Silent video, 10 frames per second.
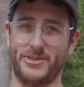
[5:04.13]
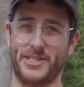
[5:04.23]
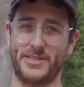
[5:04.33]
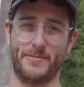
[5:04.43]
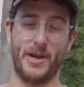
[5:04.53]
so
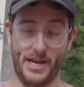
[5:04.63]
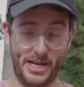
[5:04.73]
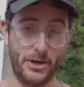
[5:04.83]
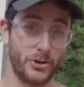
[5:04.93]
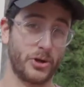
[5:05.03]
it's a
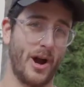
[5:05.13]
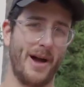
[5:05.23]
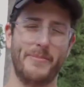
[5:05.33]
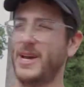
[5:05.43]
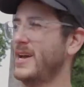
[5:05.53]
huge
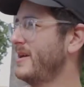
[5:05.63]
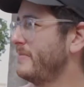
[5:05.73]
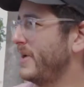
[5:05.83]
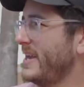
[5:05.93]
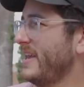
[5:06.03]
crop.
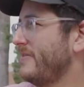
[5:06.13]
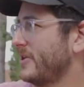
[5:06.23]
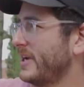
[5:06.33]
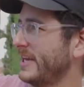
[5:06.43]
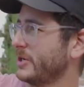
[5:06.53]
But if
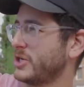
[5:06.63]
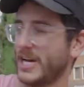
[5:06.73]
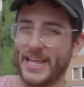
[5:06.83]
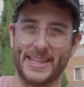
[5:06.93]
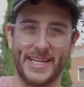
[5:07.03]
you're getting a
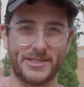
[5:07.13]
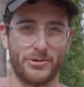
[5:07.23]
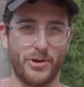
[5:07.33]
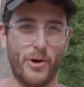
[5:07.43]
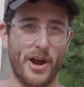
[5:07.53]
shot like this
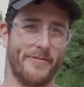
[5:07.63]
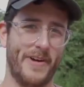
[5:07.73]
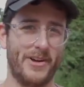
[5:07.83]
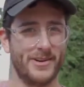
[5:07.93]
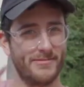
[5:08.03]
with the water
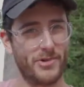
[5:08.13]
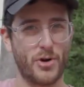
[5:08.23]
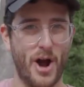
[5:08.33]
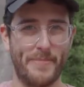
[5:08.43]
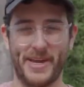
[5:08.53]
fountain,
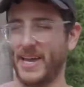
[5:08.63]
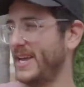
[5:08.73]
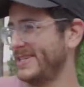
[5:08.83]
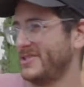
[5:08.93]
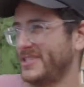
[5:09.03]
cropping
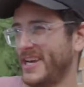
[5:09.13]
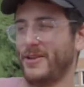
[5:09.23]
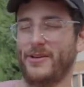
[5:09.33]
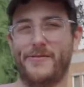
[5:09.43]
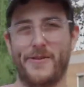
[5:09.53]
in, just stand a
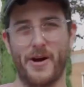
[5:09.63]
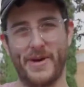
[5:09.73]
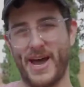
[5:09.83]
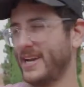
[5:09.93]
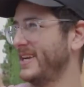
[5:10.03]
little far
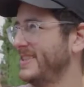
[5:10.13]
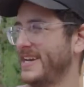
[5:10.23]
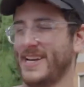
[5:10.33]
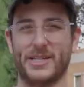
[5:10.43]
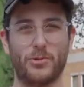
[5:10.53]
back, get
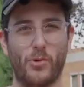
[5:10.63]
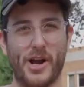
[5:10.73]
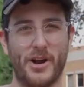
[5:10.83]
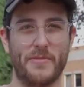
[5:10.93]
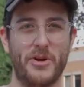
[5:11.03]
that nice
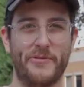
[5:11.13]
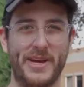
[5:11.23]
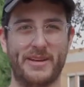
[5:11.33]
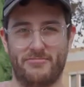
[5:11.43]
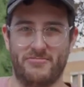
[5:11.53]
water
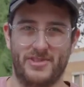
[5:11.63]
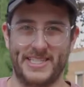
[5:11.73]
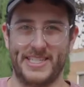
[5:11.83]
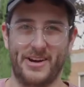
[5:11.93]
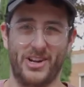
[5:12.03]
movement.
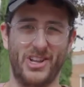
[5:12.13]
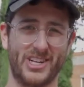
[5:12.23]
Let's see how it